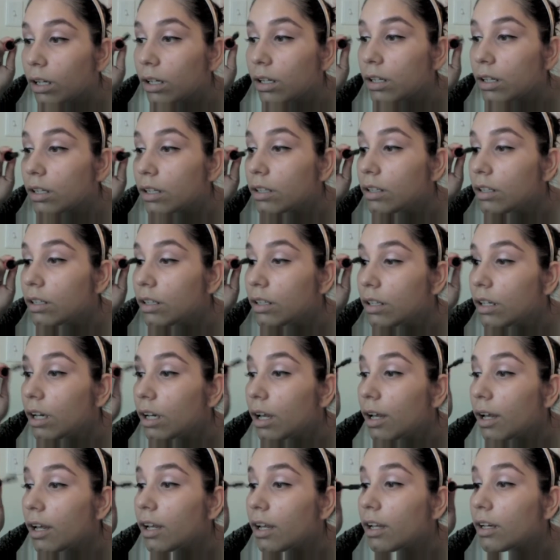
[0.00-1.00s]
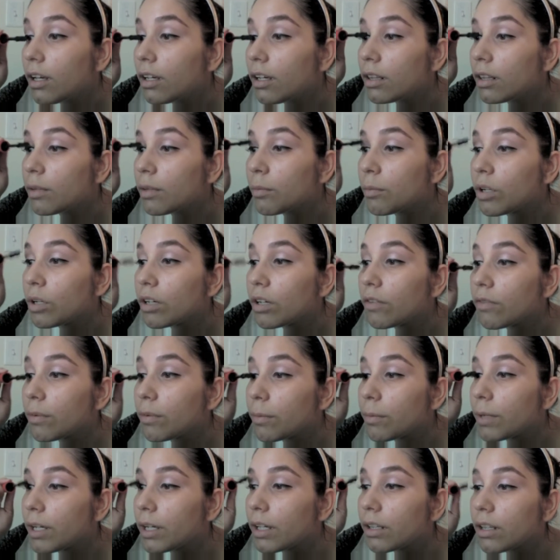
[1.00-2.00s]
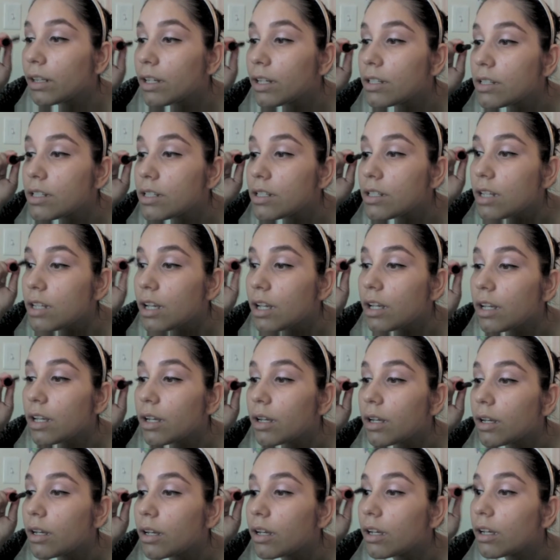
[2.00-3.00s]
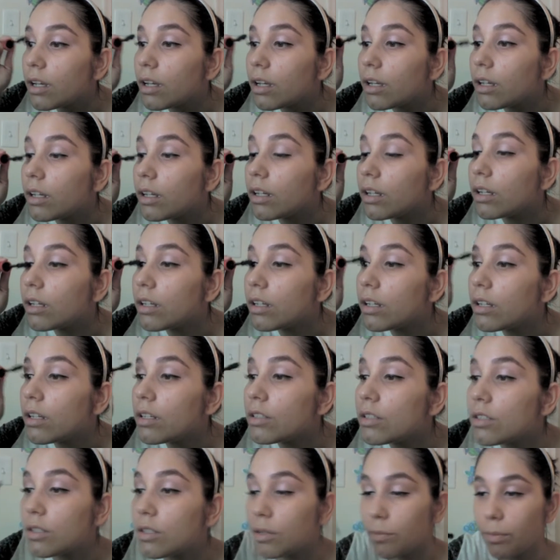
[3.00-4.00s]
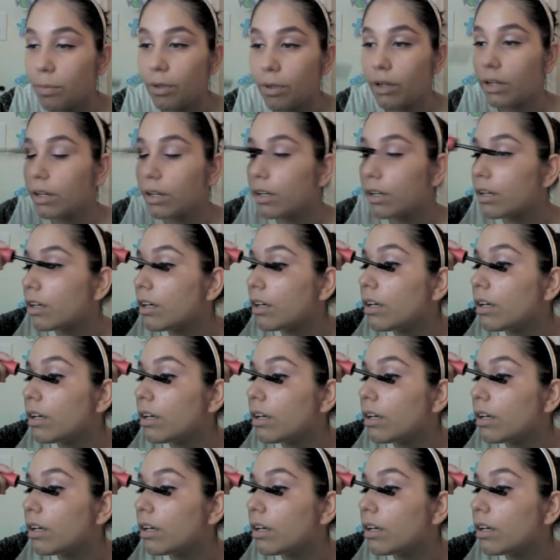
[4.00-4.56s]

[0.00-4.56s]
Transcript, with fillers: not in the morning for me unless it's like a super